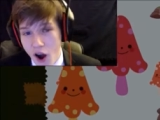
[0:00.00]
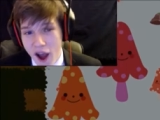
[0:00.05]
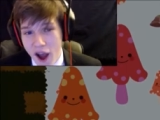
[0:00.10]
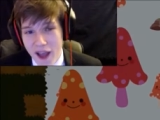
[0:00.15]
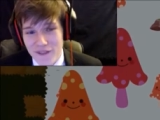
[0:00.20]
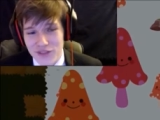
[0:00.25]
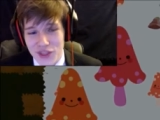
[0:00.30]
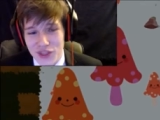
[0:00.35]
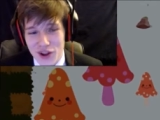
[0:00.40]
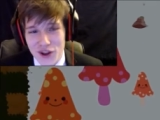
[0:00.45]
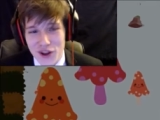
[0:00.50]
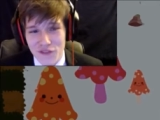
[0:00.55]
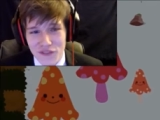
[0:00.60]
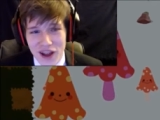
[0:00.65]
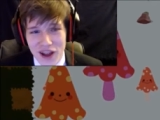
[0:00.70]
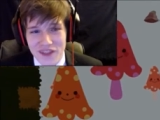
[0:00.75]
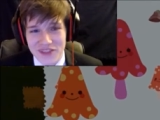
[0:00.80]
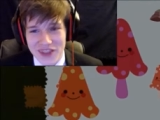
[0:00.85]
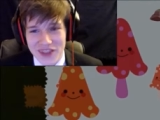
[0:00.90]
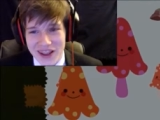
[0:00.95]
I have
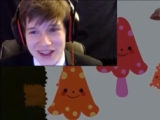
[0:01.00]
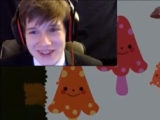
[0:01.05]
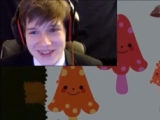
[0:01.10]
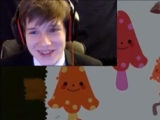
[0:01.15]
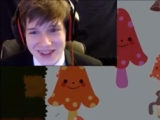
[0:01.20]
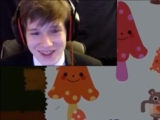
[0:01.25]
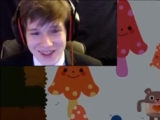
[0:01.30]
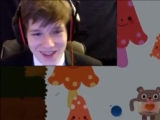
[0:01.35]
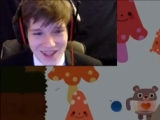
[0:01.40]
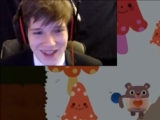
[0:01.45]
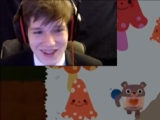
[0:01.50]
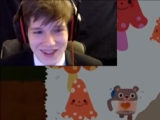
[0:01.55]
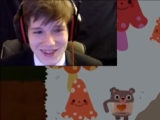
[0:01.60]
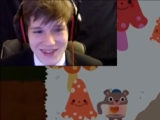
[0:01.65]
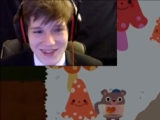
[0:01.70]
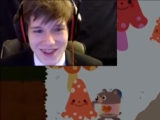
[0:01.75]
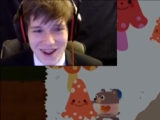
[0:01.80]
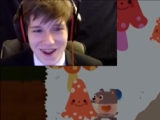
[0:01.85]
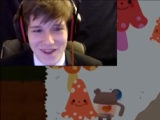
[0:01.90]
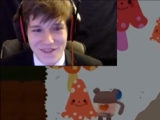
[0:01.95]
thirty-five seconds until I
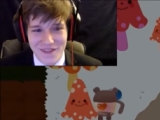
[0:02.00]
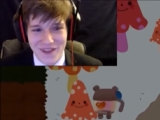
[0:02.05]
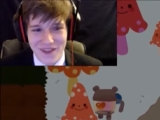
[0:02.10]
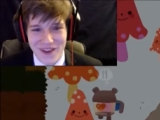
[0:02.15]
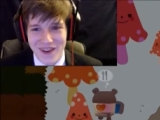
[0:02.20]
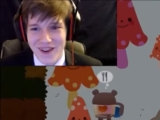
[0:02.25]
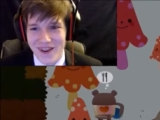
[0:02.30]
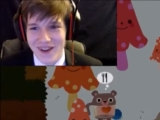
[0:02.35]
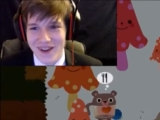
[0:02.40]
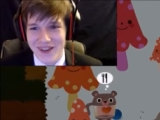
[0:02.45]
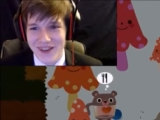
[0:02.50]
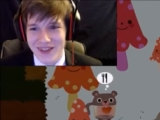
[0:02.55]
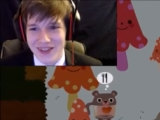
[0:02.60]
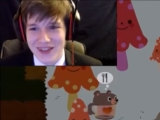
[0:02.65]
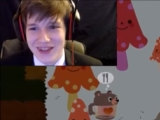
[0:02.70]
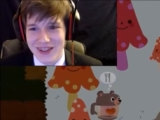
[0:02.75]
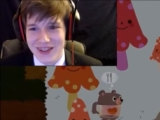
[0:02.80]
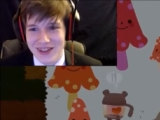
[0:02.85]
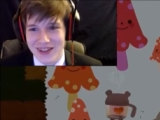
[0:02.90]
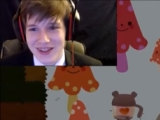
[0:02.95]
starve! Oh,
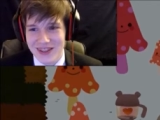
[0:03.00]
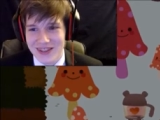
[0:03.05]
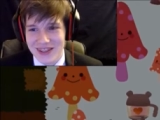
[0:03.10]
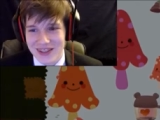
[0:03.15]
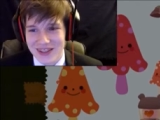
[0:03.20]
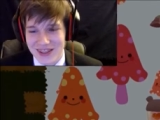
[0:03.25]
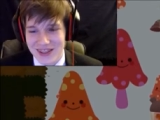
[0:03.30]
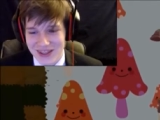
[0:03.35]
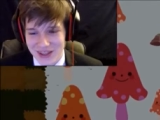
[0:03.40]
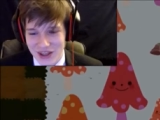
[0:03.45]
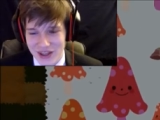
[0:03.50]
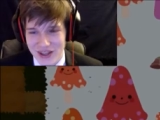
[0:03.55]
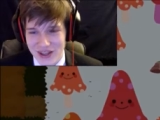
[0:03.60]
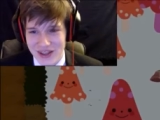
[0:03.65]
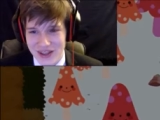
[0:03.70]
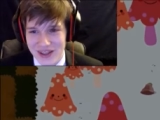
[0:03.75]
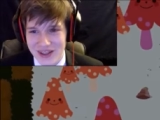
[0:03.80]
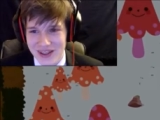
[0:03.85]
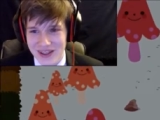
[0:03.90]
this isn't good.